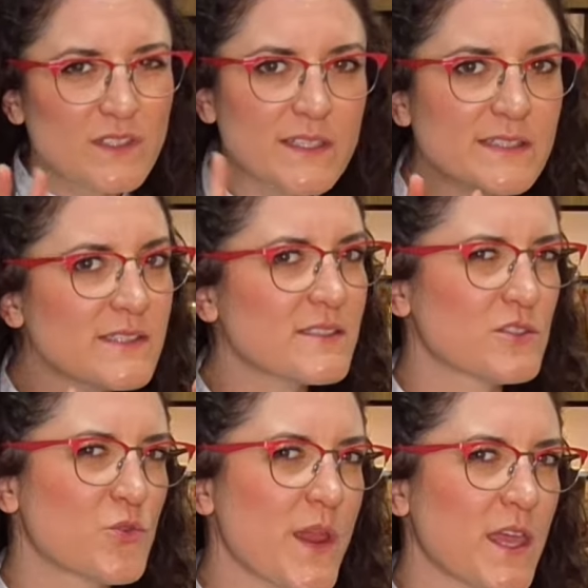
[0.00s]
This is the
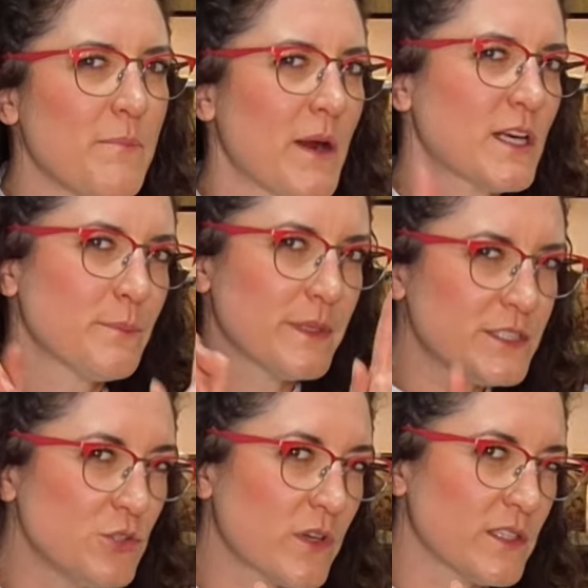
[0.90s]
tricky part,
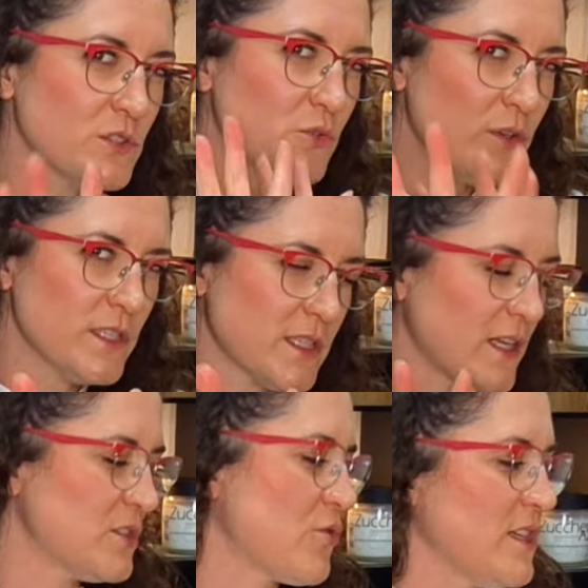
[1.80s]
but you can do it.
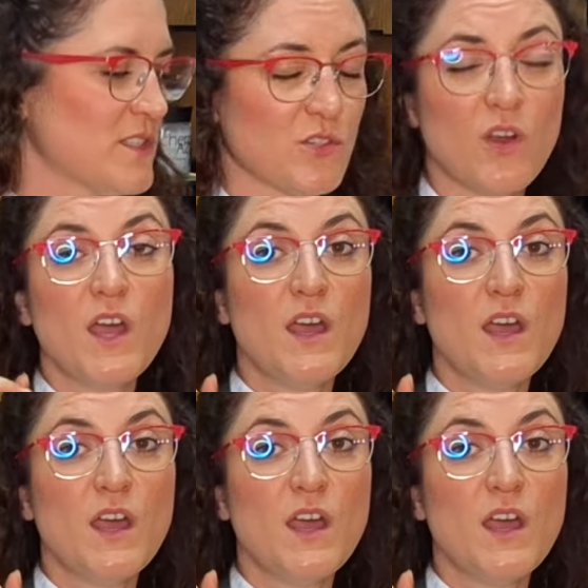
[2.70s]
I trust you.